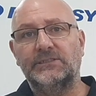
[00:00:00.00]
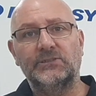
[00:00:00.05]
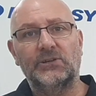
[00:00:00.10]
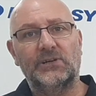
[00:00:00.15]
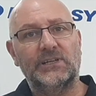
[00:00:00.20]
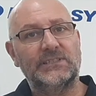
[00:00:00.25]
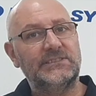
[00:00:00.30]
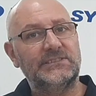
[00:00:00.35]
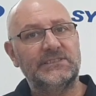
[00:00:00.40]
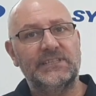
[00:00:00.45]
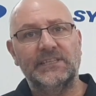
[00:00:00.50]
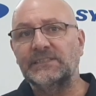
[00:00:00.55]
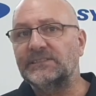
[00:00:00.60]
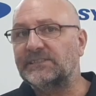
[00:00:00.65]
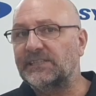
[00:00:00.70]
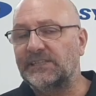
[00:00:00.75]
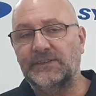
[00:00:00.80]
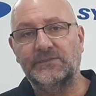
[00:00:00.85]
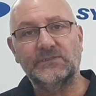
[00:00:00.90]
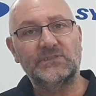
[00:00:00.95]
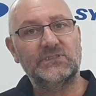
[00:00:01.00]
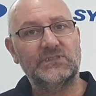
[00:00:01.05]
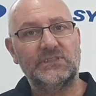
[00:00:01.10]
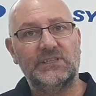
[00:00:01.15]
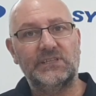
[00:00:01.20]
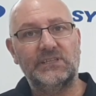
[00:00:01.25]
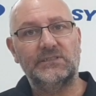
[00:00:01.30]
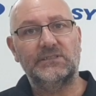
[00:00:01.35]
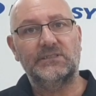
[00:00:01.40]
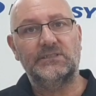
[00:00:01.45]
9, 10 temps,
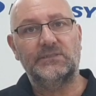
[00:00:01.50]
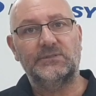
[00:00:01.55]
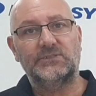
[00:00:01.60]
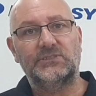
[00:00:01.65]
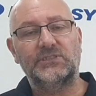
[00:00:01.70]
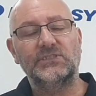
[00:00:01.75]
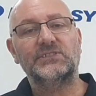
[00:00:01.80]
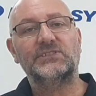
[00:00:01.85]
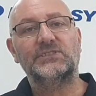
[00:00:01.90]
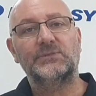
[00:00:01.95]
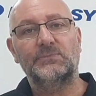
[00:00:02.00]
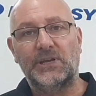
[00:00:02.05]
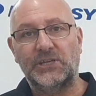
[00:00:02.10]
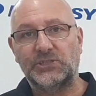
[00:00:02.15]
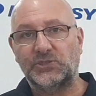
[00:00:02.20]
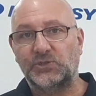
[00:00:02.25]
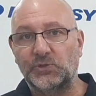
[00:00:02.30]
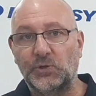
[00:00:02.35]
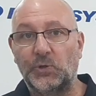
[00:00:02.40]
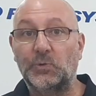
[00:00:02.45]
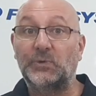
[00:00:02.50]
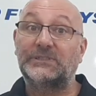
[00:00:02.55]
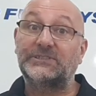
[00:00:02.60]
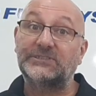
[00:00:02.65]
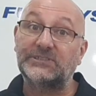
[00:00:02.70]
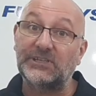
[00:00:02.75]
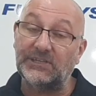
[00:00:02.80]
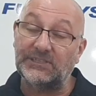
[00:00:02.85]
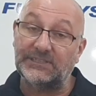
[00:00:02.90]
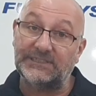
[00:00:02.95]
just to make sure we
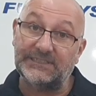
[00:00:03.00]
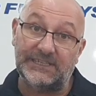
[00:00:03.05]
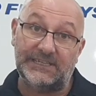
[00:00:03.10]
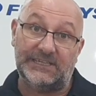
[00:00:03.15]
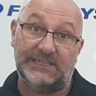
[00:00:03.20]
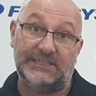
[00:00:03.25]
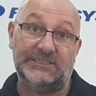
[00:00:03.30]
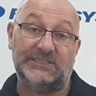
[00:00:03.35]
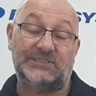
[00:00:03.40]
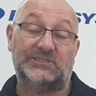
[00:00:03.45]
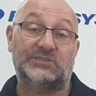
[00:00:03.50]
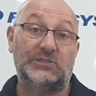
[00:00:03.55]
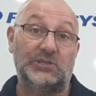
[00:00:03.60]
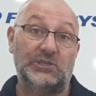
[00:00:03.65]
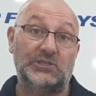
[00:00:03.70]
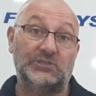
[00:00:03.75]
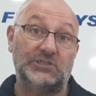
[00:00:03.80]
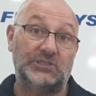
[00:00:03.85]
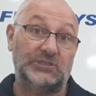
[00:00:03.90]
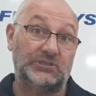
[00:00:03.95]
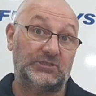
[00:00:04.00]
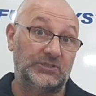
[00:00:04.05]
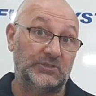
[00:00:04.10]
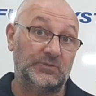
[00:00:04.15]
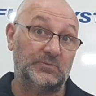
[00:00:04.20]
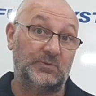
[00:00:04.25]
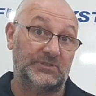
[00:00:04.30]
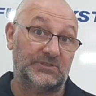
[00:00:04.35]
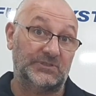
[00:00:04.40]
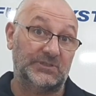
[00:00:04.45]
don't get any surge issues
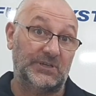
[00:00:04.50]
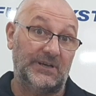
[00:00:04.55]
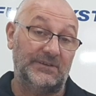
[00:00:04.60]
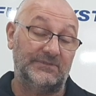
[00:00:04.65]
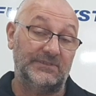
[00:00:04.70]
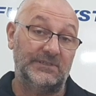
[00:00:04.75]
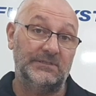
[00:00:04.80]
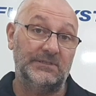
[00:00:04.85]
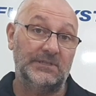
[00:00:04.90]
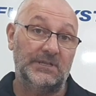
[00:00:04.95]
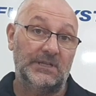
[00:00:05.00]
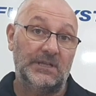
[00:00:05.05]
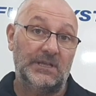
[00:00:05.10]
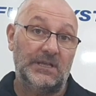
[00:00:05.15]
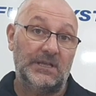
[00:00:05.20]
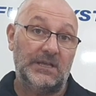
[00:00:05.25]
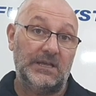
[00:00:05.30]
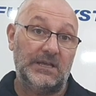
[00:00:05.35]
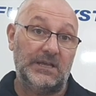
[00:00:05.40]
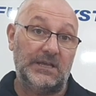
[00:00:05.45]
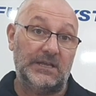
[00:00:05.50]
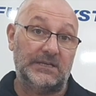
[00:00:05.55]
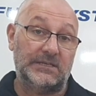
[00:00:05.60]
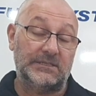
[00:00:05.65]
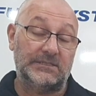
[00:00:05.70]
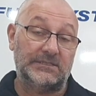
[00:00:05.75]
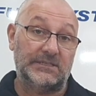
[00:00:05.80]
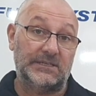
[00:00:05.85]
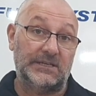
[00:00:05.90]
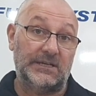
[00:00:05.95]
whatsoever.
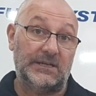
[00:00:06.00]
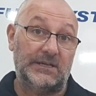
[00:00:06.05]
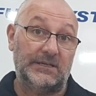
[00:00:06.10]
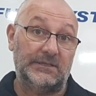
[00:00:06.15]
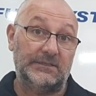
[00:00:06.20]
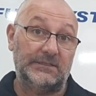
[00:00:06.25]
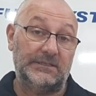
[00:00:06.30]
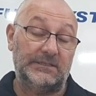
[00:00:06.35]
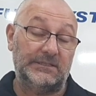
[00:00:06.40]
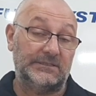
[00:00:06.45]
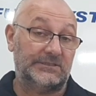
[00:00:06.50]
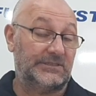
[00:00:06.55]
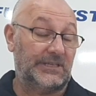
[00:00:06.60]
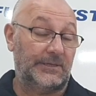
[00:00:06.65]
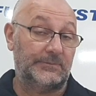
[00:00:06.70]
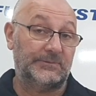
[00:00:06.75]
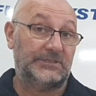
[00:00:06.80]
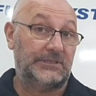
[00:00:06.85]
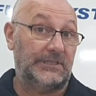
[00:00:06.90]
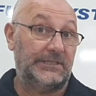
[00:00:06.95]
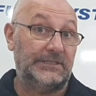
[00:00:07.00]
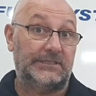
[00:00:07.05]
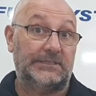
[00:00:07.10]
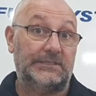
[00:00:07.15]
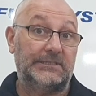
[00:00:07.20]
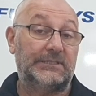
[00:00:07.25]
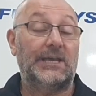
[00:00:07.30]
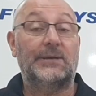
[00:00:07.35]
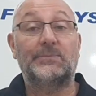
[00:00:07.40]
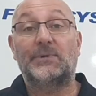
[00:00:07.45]
And it's absolutely
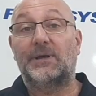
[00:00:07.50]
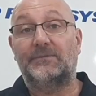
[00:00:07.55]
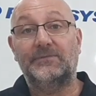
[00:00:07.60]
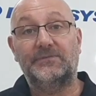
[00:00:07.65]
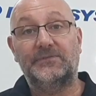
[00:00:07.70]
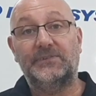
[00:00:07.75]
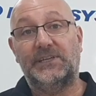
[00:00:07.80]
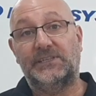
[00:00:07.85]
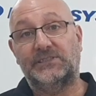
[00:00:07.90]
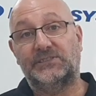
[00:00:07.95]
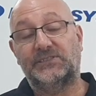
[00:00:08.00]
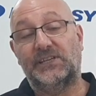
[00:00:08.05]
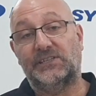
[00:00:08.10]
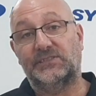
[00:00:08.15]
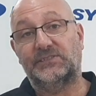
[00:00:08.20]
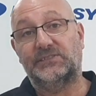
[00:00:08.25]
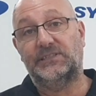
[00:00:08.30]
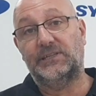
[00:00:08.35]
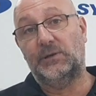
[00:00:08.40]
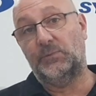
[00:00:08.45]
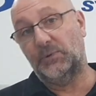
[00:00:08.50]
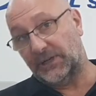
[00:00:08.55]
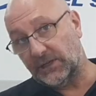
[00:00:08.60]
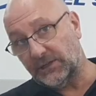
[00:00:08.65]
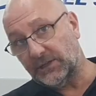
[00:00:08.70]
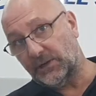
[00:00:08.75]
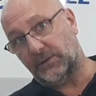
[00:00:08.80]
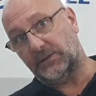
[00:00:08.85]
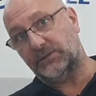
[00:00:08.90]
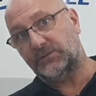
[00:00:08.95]
come up fantastic. And we're going
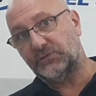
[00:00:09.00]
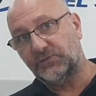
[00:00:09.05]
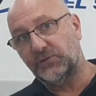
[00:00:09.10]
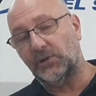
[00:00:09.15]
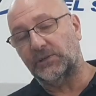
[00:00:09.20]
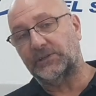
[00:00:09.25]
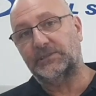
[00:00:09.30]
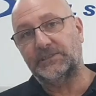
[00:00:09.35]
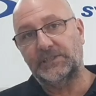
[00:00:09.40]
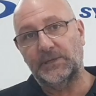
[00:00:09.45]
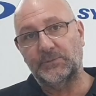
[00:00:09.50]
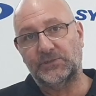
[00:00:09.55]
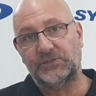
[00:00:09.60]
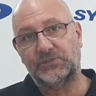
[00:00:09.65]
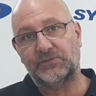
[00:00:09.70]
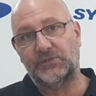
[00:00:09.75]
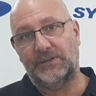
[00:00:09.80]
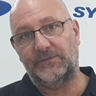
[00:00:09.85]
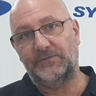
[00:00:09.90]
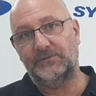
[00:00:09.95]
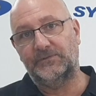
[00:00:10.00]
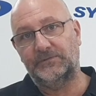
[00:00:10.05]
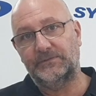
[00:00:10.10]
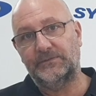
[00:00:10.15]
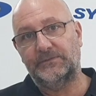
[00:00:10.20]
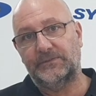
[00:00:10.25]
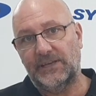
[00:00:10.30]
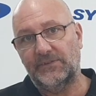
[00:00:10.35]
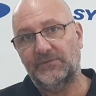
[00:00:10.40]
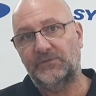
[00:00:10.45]
to try to demonstrate
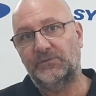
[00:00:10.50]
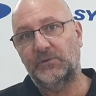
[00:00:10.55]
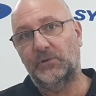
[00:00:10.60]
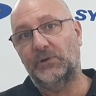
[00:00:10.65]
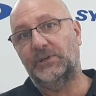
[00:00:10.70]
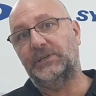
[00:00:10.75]
that for